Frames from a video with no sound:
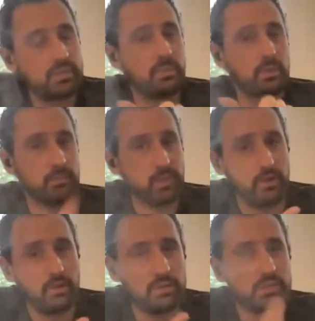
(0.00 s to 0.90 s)
Do you smoke the
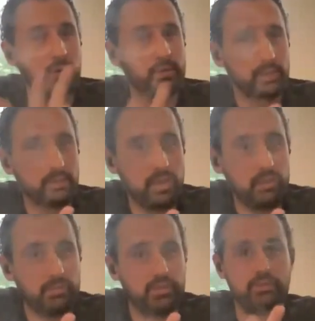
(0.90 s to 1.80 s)
butter? Do you smoke the
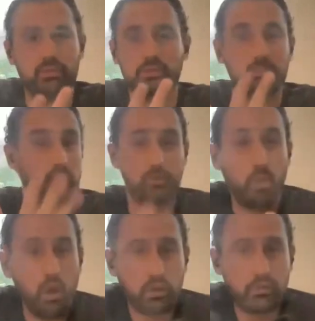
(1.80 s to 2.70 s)
cream? Do you smoke
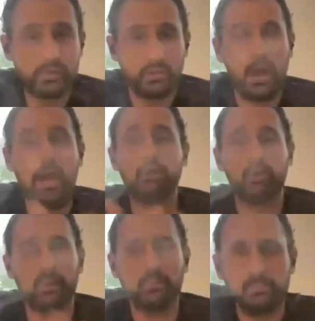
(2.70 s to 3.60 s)
the water? How do
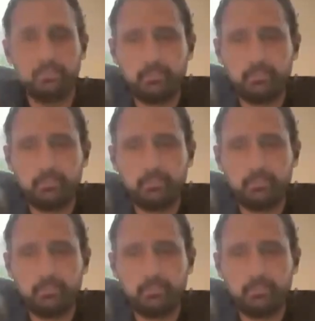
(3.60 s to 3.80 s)
you do it?